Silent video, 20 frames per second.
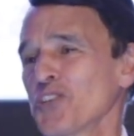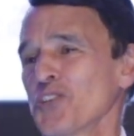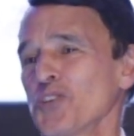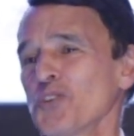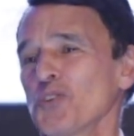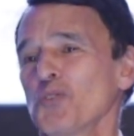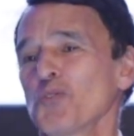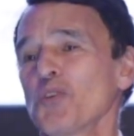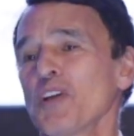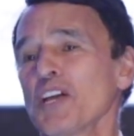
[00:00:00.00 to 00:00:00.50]

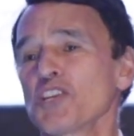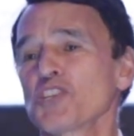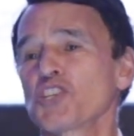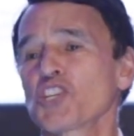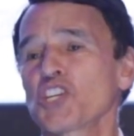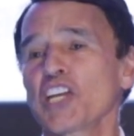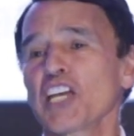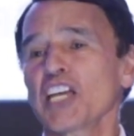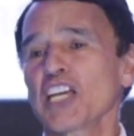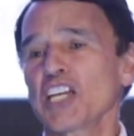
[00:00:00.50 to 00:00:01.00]
to
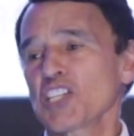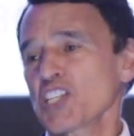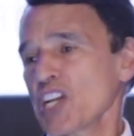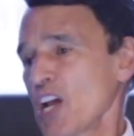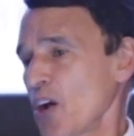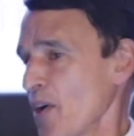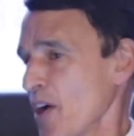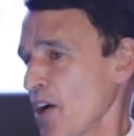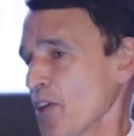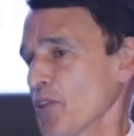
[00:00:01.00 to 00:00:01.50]

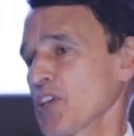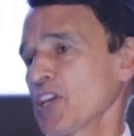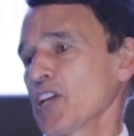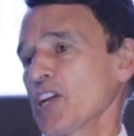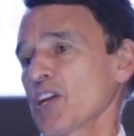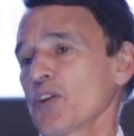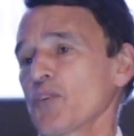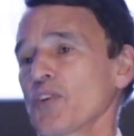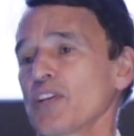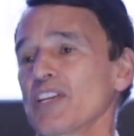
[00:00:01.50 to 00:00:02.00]
change how
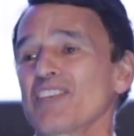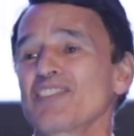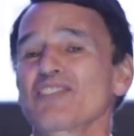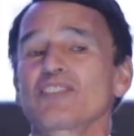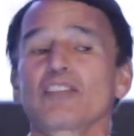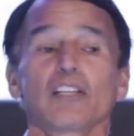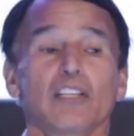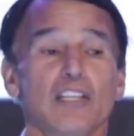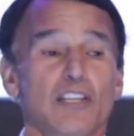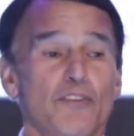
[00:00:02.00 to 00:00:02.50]
healthcare
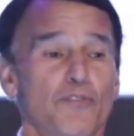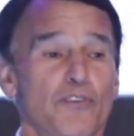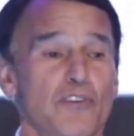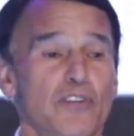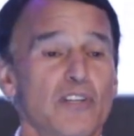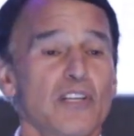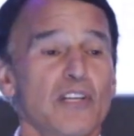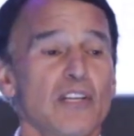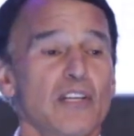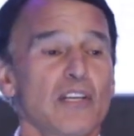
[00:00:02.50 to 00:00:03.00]
is
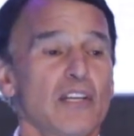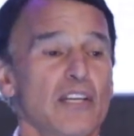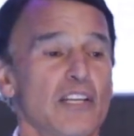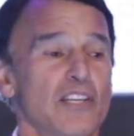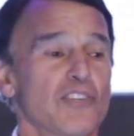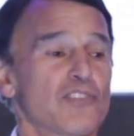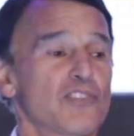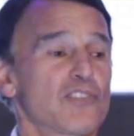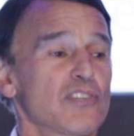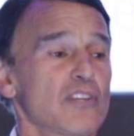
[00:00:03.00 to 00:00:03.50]
delivered
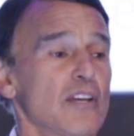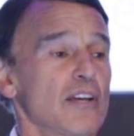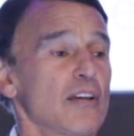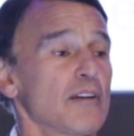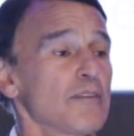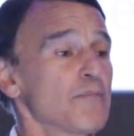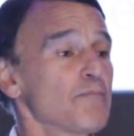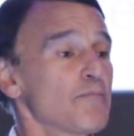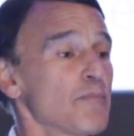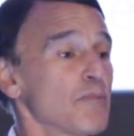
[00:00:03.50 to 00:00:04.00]
is
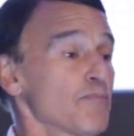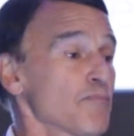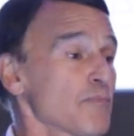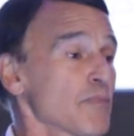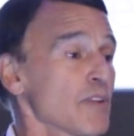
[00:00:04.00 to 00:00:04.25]
a